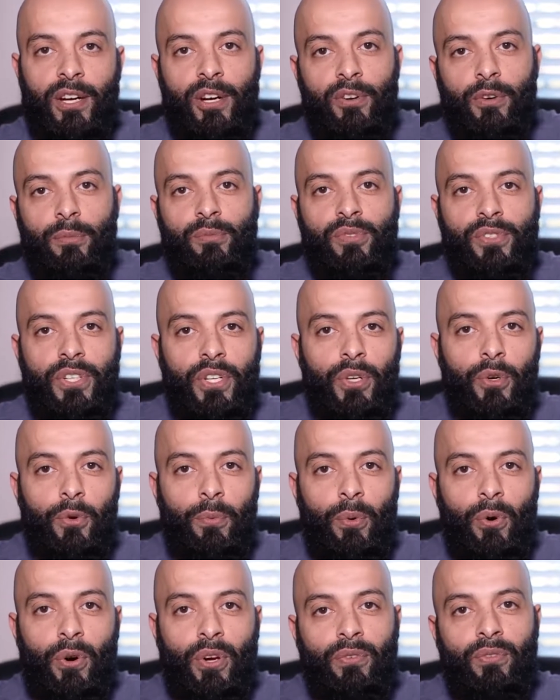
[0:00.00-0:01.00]
from
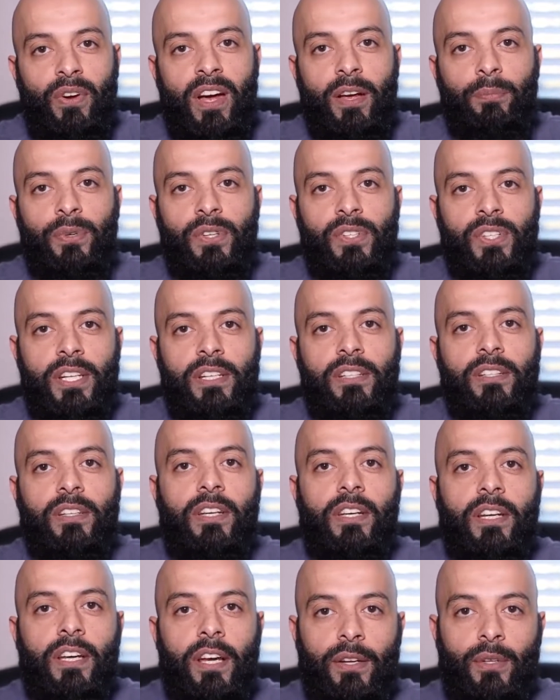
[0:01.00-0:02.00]
0.5%
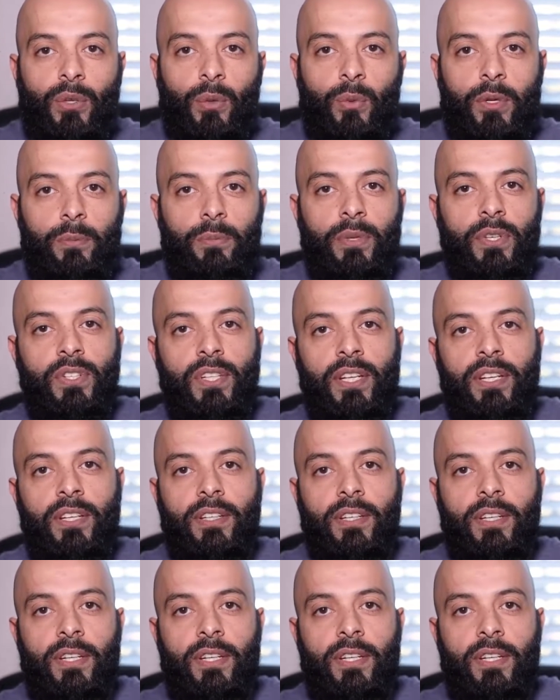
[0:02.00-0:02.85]
into 1%.